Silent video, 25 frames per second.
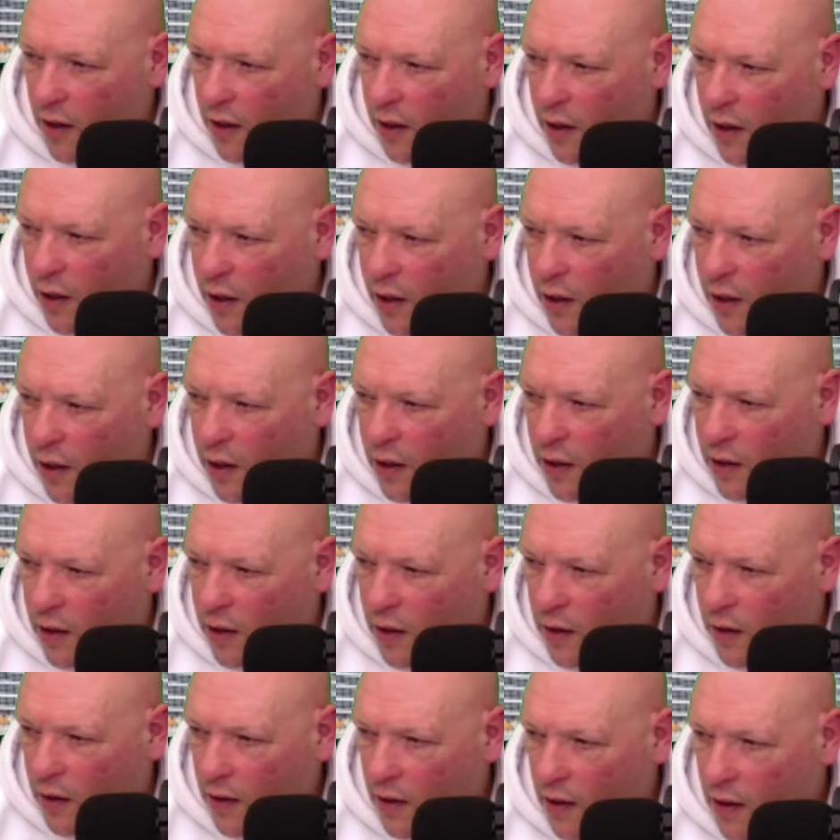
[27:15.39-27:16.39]
and
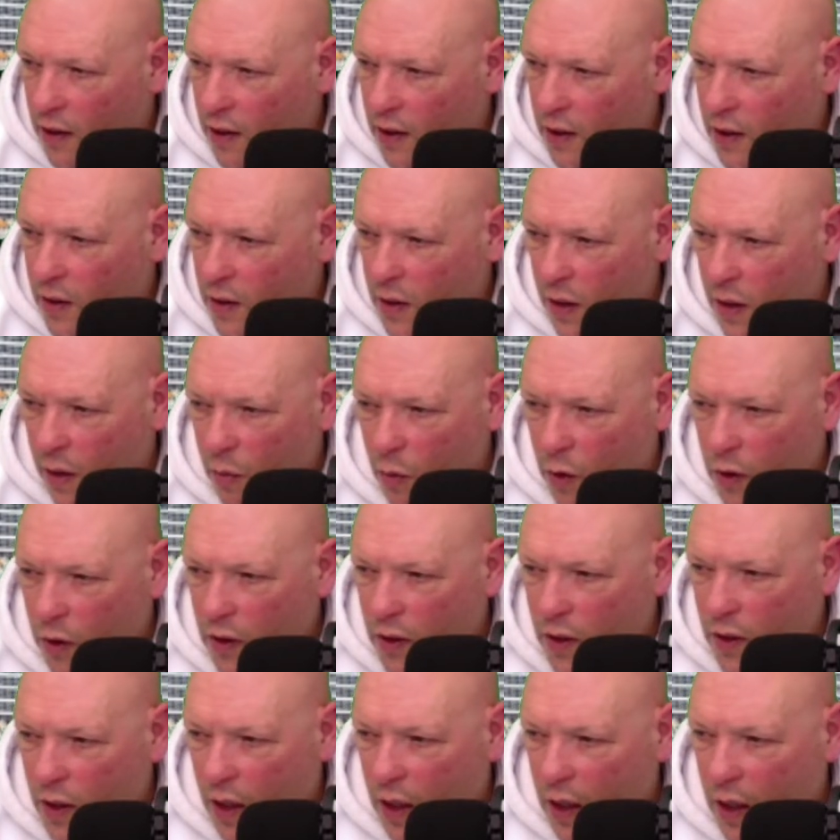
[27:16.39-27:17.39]
did someone
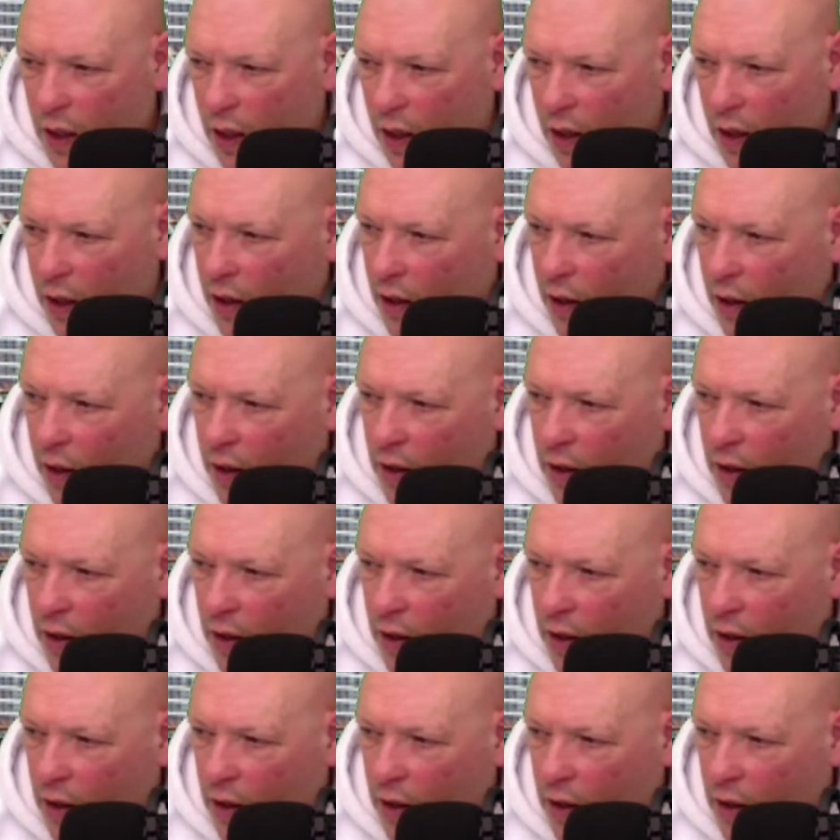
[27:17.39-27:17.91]
say